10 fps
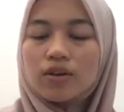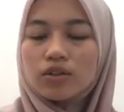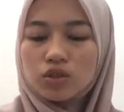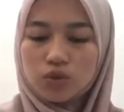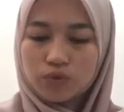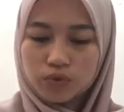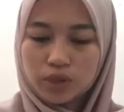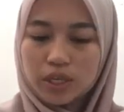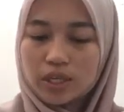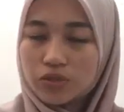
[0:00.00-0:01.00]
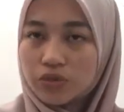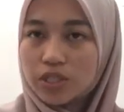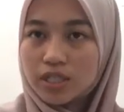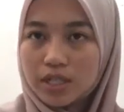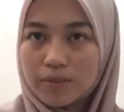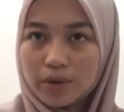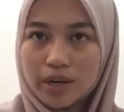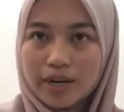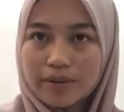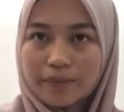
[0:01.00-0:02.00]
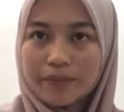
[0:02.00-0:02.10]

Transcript: Yoke Food Industry Sendirian Berhad